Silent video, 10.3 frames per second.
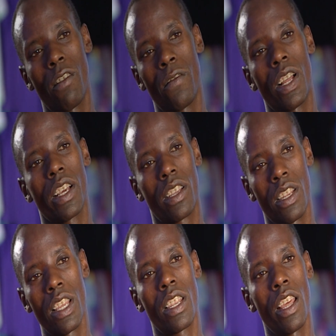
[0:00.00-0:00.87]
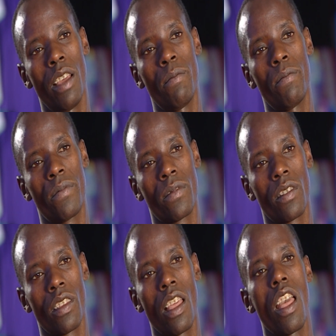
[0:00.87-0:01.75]
of like a nickname
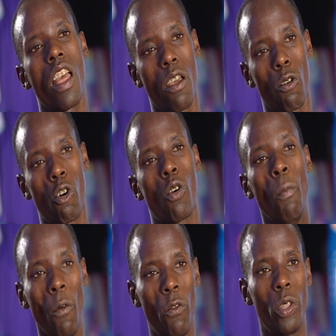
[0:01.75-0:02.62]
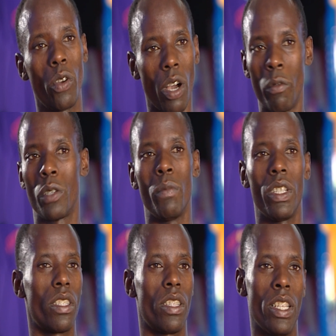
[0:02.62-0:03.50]
called Muvuduka, which
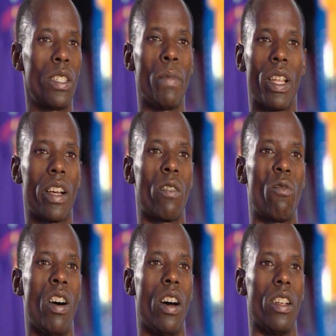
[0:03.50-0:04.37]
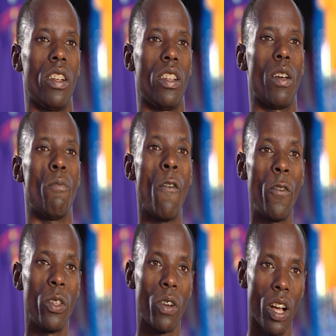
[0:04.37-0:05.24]
means this man can run,
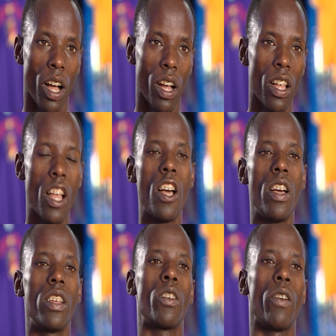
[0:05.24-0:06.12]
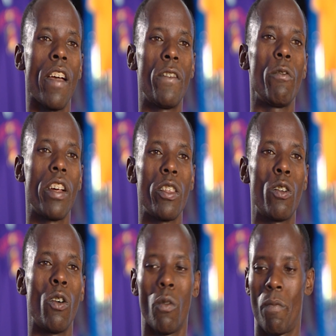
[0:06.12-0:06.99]
Muvuduka. So everywhere you
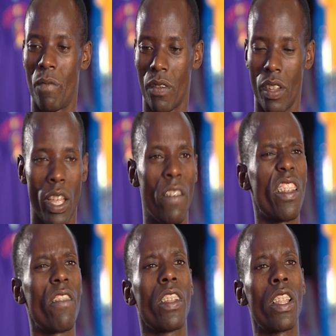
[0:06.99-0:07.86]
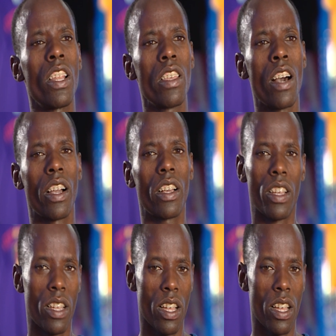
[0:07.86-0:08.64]
go, even if a little young